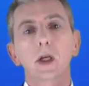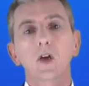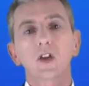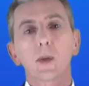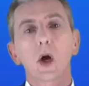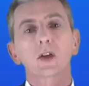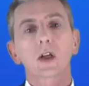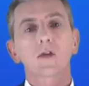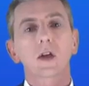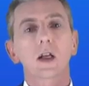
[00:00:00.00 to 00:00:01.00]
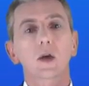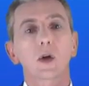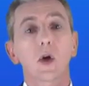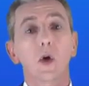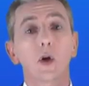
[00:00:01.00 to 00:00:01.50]
Because the particles in a
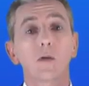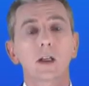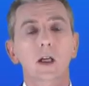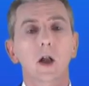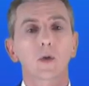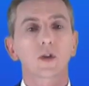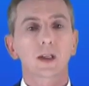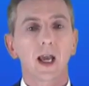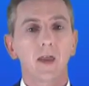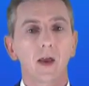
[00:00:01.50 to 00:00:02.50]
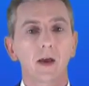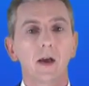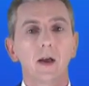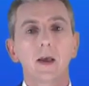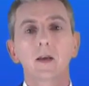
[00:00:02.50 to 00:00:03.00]
liquid are already close together,
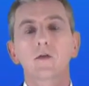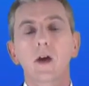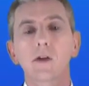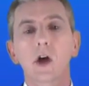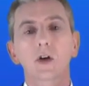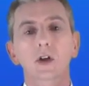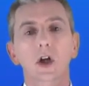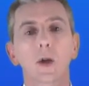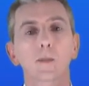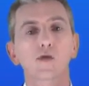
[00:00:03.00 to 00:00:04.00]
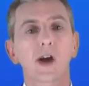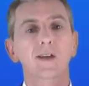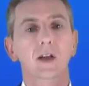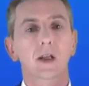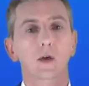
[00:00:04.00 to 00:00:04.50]
it's very hard to
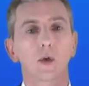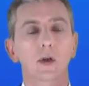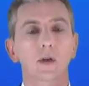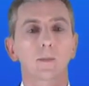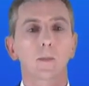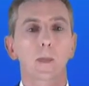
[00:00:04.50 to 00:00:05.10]
compress a liquid.